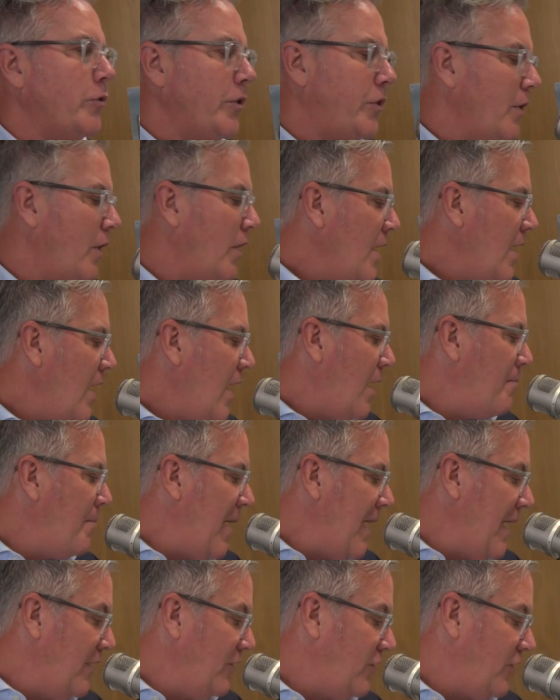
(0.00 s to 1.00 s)
with an
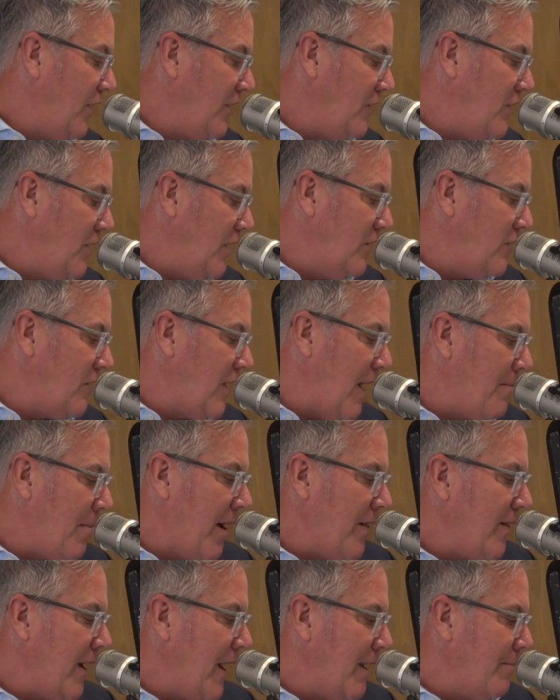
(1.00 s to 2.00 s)
amazing DJ
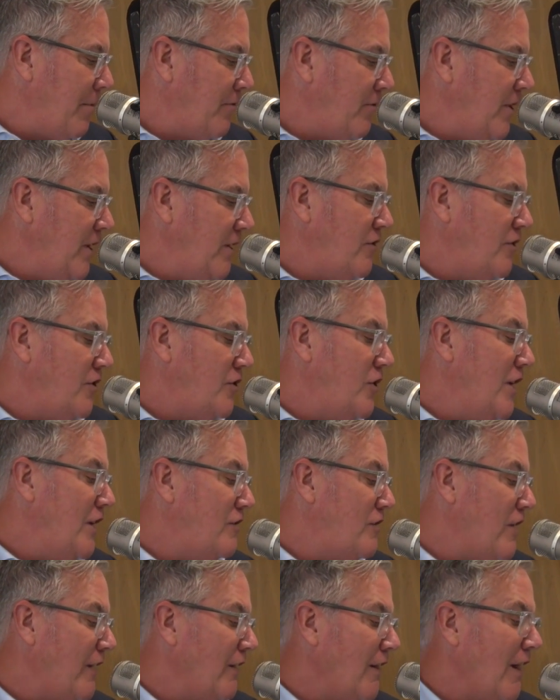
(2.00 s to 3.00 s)
by the name of
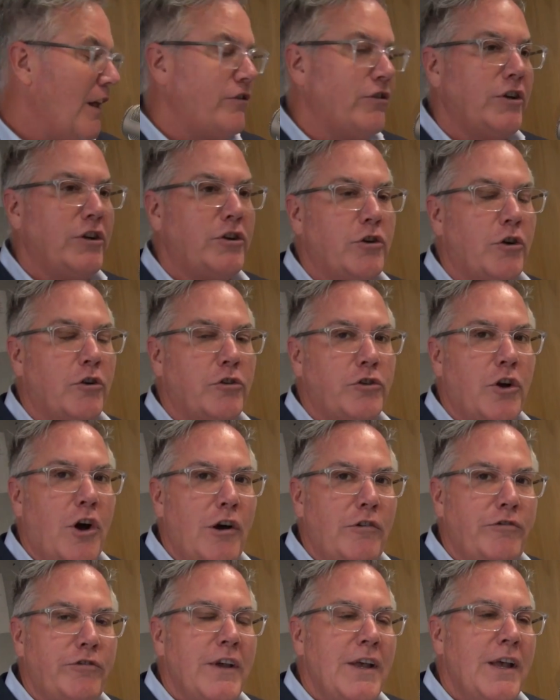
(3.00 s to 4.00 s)
DJ Leslie
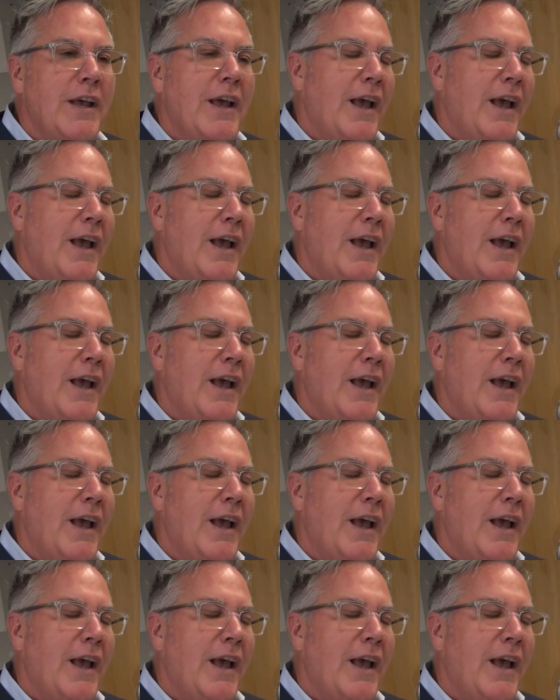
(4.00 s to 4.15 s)
Churchoff,